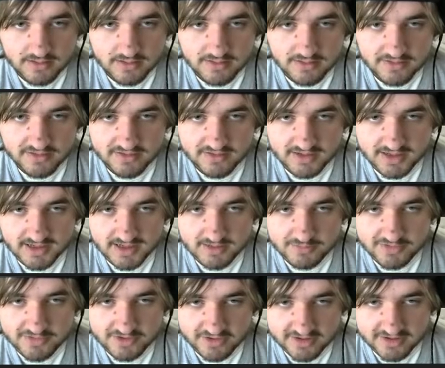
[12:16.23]

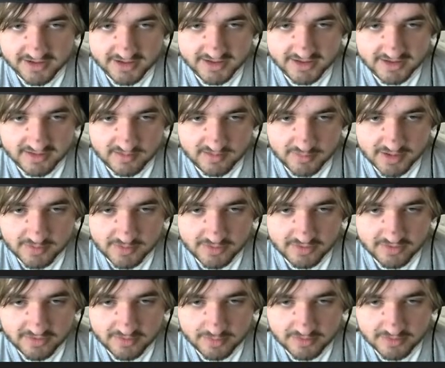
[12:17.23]
Stop targeting the
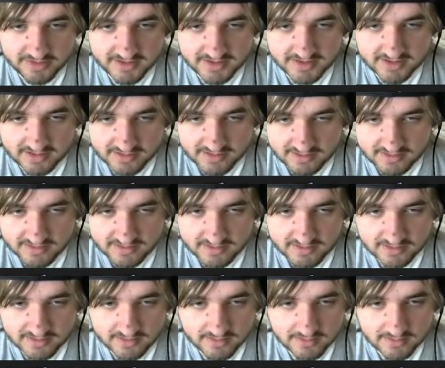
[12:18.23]
BMOS, please.